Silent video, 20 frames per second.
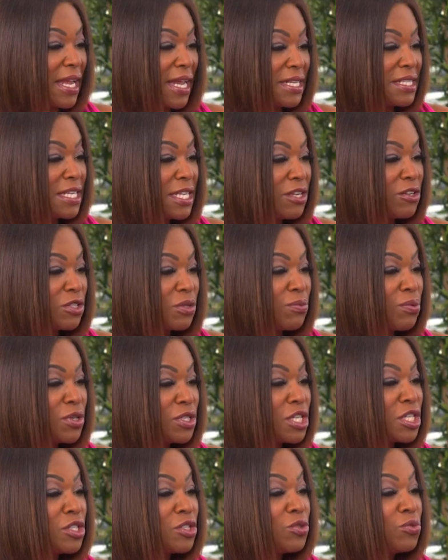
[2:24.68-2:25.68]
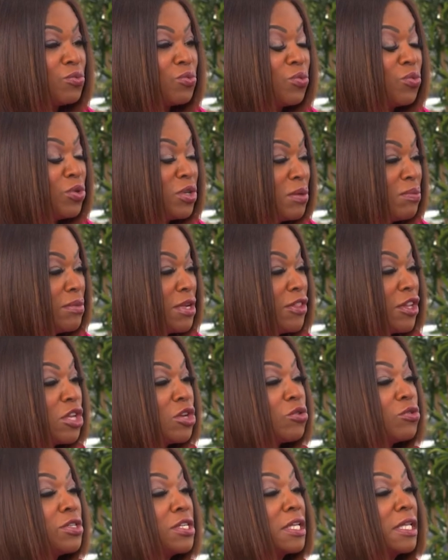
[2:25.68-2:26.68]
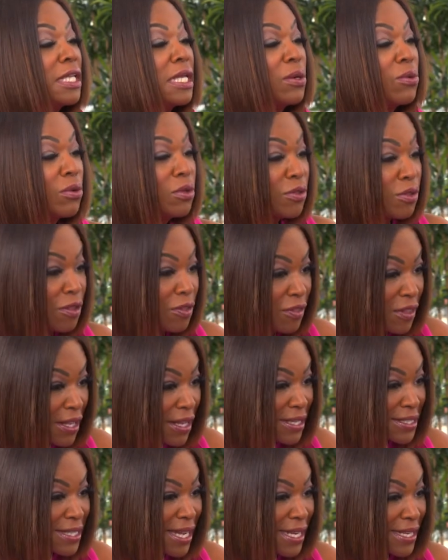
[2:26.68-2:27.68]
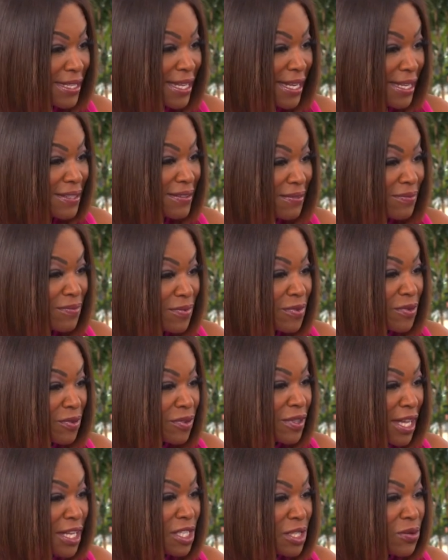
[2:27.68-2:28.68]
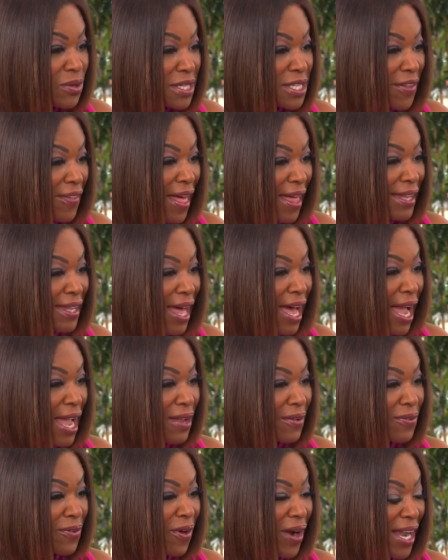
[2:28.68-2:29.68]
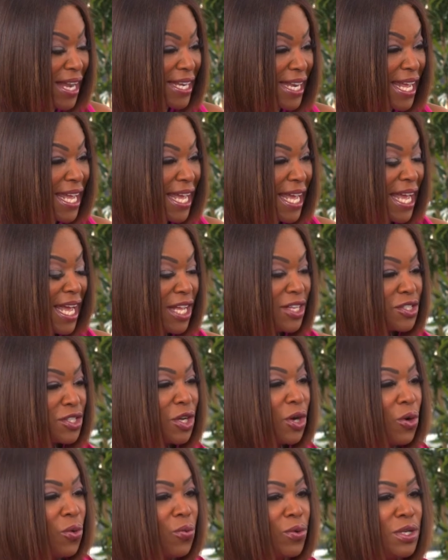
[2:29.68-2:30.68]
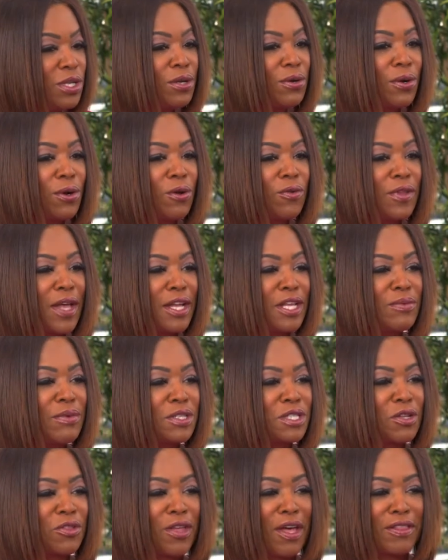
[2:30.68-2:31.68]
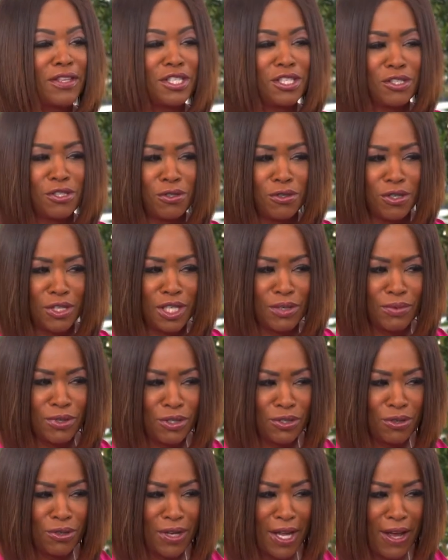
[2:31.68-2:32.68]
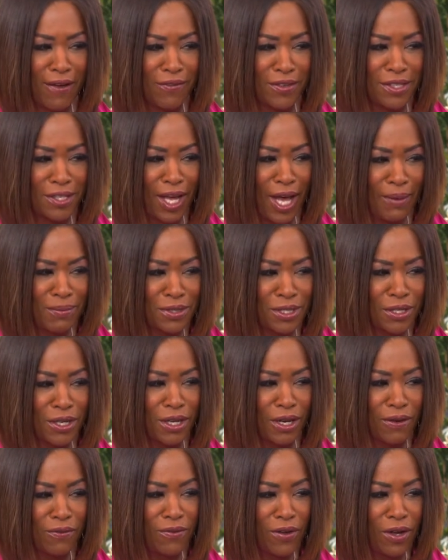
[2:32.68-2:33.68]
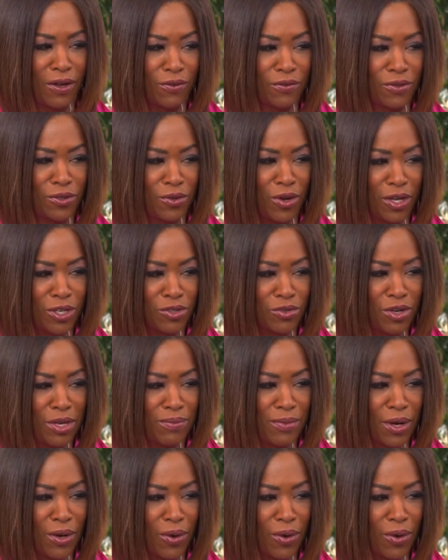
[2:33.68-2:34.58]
eighteen years in prison wouldn't mean that you're dealing with the things that, that led you into that life, nope. right? And so when you heard that, you must have thought this is too good to be true to have this option of, of drug treatment